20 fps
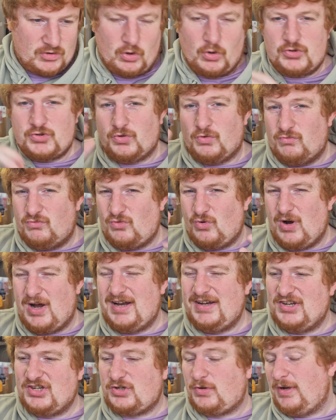Also,
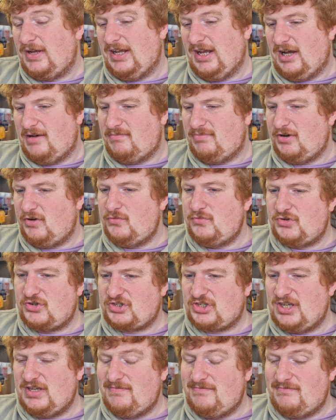Rohan is quite a brown
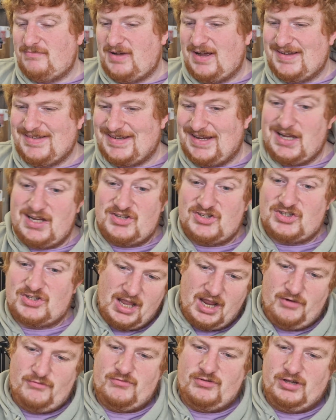scheme as it is.
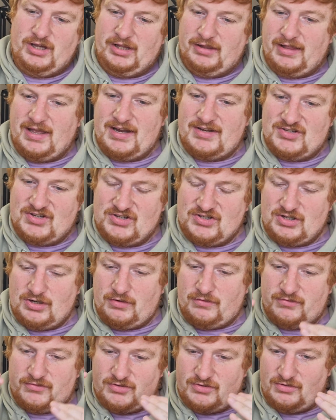It really lends
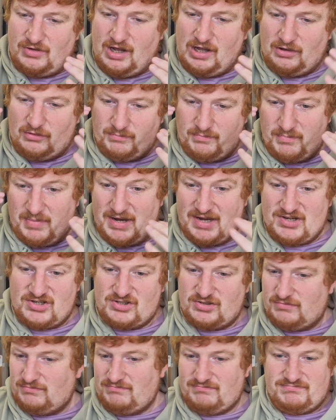itself to a
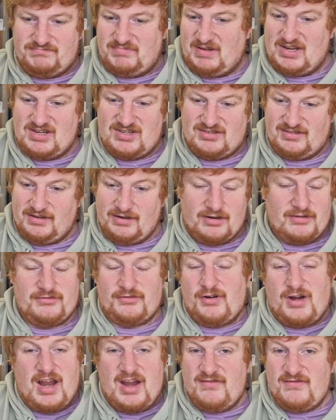base layer
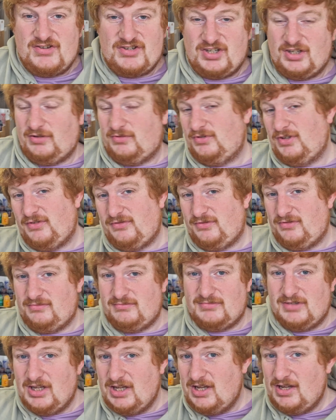for every single different
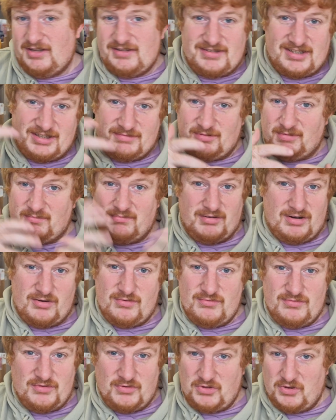type of
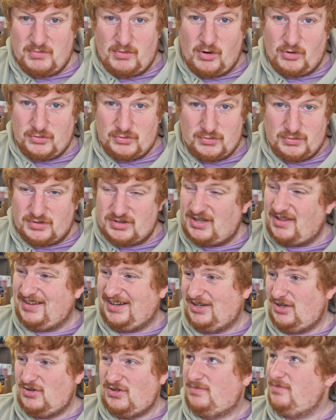brown on the model, because I think
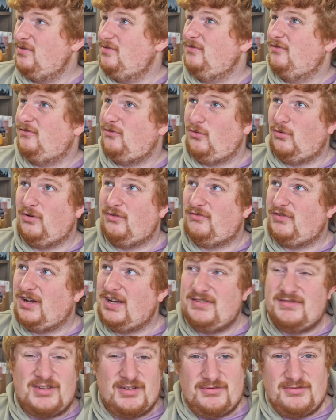I use about 4 or
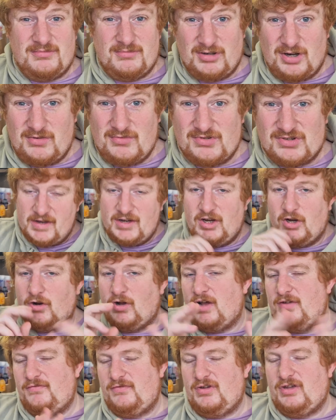5 different browns. You know,
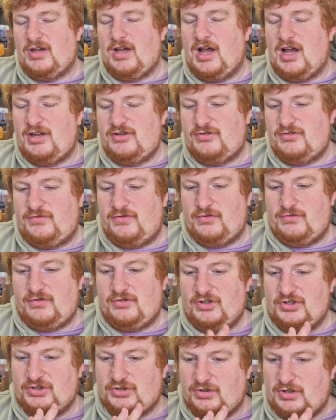I do feel
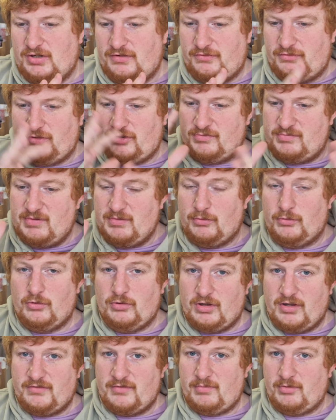really sorry for people who
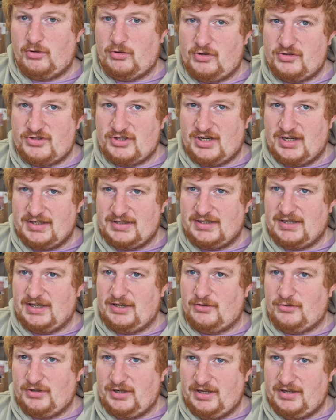live abroad and
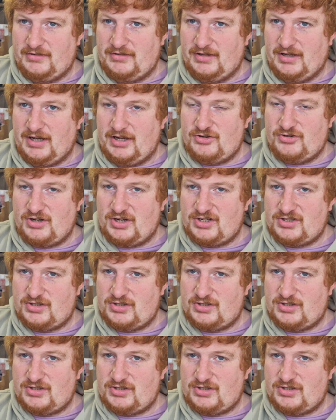cannot get the Hydrax